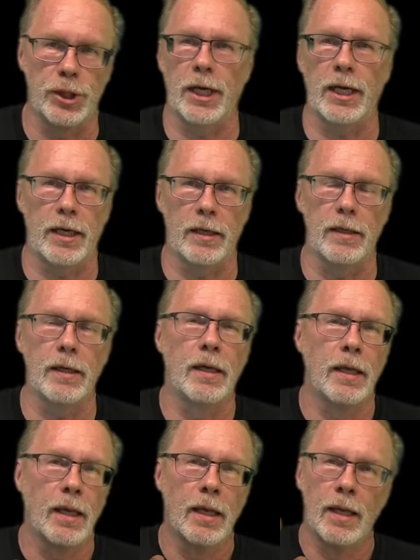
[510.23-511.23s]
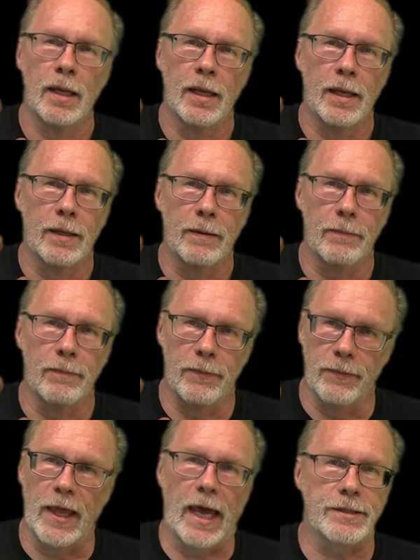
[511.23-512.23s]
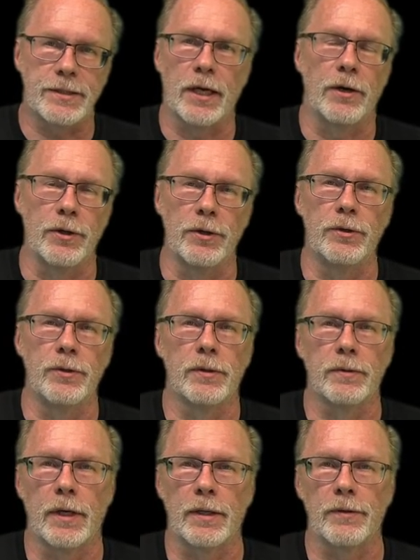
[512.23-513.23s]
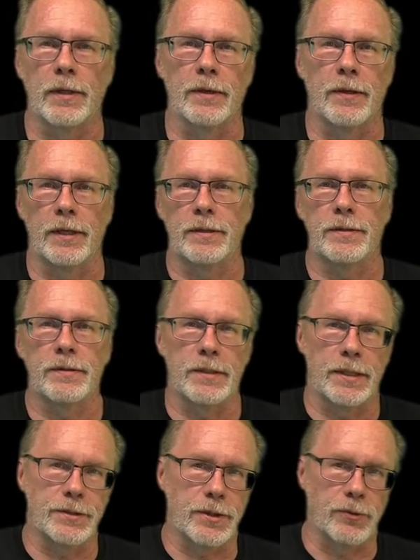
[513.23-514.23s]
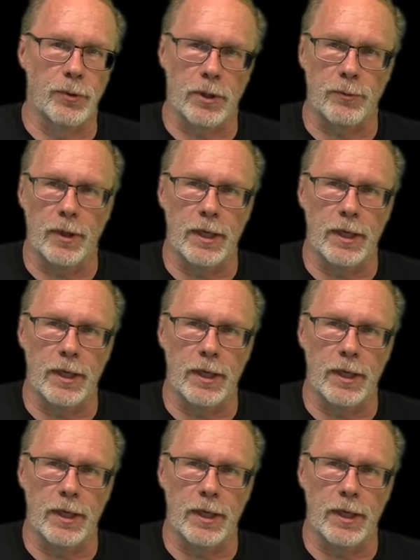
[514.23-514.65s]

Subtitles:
Jane, that's how you do it right there. That's a quick